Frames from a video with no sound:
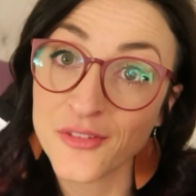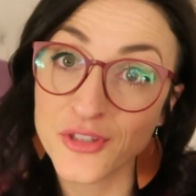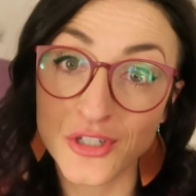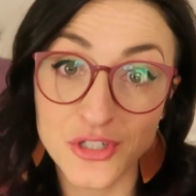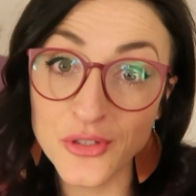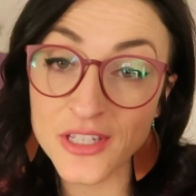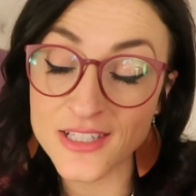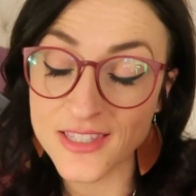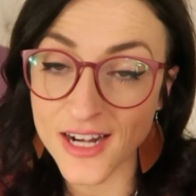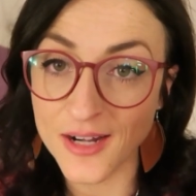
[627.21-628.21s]
the to-do
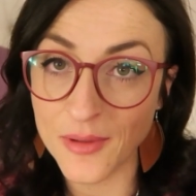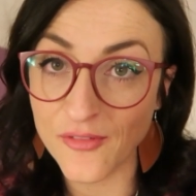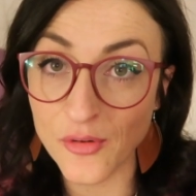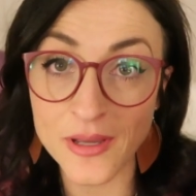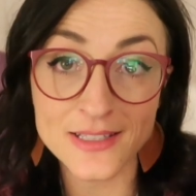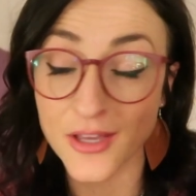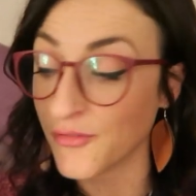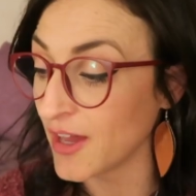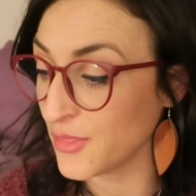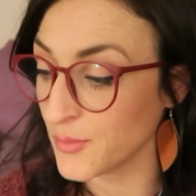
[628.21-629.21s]
list that I'd made for
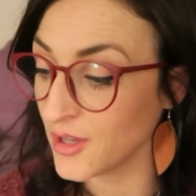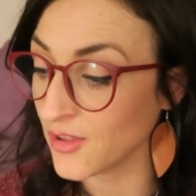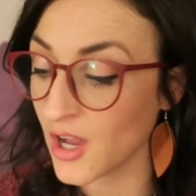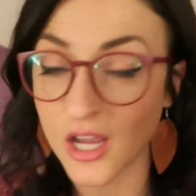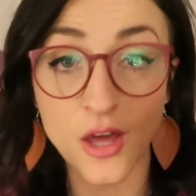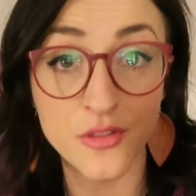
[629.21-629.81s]
myself at three o'clock